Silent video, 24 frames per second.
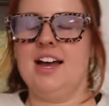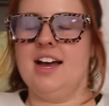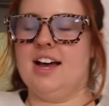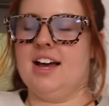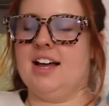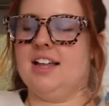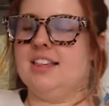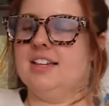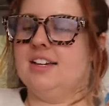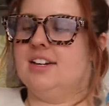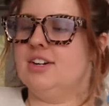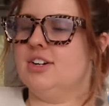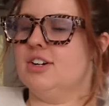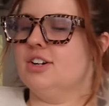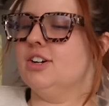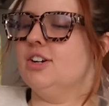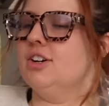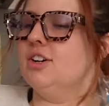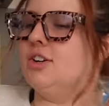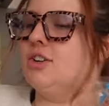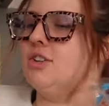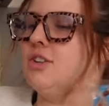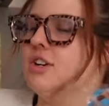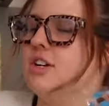a
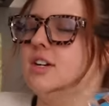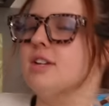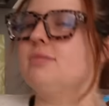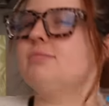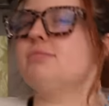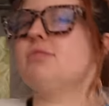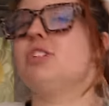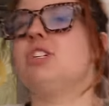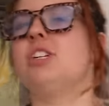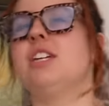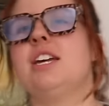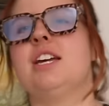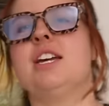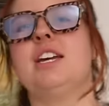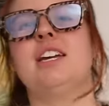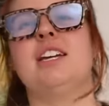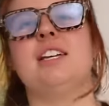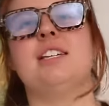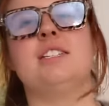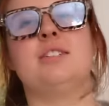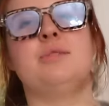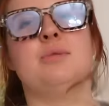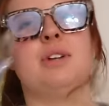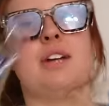little cream
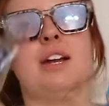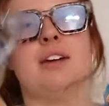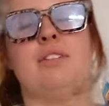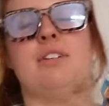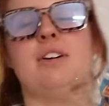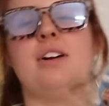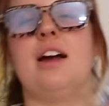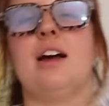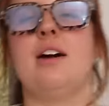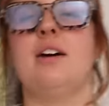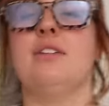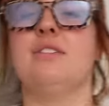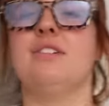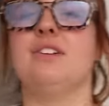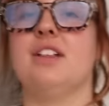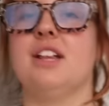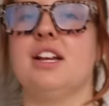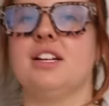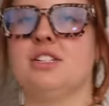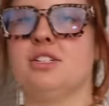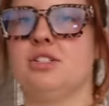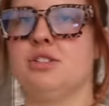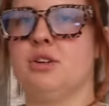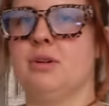cheese, whatever, however you
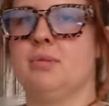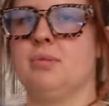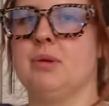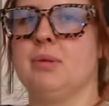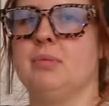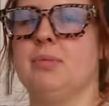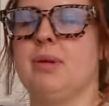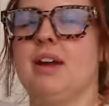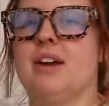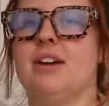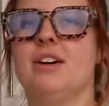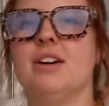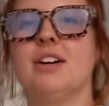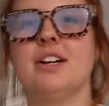like to do with your bagel.